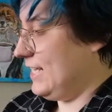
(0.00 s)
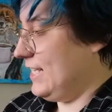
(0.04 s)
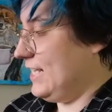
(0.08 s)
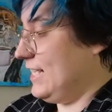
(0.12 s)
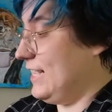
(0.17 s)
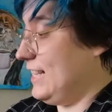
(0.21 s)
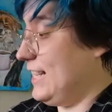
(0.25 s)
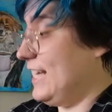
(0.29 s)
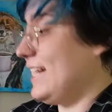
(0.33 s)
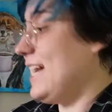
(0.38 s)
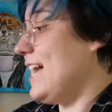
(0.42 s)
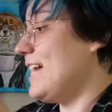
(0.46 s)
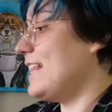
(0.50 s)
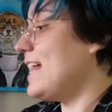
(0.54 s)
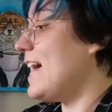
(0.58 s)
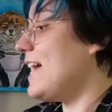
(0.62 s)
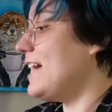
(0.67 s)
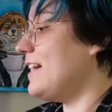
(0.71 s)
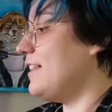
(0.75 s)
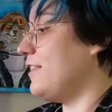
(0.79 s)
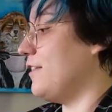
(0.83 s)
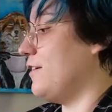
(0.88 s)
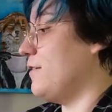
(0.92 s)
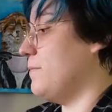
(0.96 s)
like, I
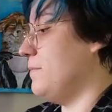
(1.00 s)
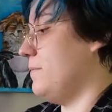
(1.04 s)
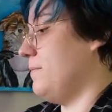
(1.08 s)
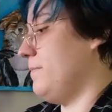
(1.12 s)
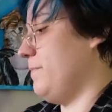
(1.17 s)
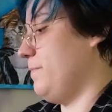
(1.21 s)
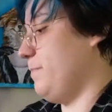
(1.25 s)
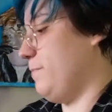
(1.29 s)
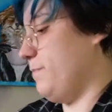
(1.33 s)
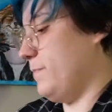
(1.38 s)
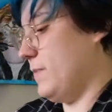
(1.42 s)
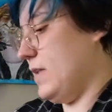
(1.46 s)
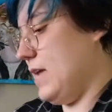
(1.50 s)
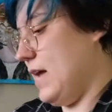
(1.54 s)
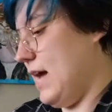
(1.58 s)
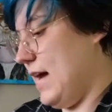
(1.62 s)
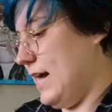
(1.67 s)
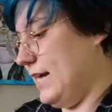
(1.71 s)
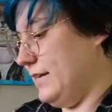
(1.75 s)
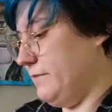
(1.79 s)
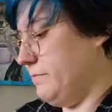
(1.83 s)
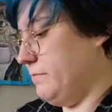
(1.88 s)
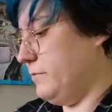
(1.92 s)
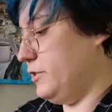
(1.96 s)
like them.
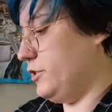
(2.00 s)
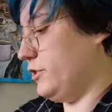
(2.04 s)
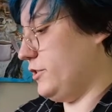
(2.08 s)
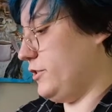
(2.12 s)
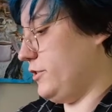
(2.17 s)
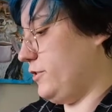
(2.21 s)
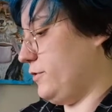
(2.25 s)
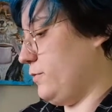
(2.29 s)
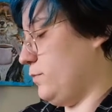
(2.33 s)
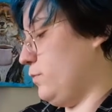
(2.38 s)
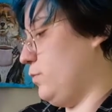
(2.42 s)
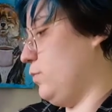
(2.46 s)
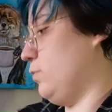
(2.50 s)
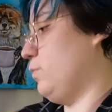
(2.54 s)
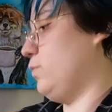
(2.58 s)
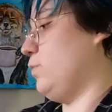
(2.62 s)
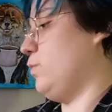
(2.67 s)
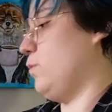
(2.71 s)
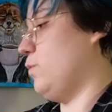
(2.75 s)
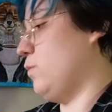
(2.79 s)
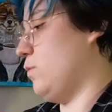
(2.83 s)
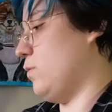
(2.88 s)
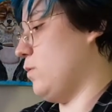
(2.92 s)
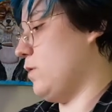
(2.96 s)
I'm just
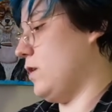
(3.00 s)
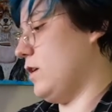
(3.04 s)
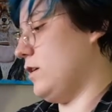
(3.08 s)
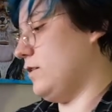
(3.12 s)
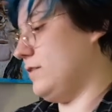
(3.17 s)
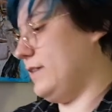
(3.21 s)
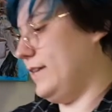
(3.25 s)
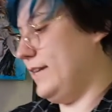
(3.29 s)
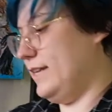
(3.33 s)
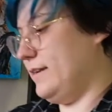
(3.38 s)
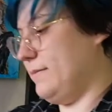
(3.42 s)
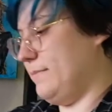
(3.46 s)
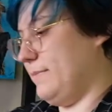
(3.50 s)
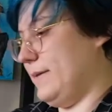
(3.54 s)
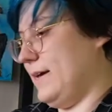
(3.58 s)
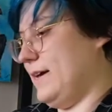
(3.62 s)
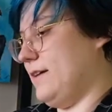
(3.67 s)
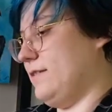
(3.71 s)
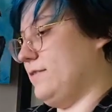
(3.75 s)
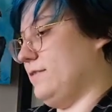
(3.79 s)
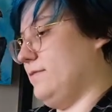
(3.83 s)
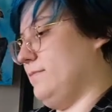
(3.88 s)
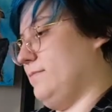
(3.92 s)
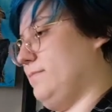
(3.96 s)
worried about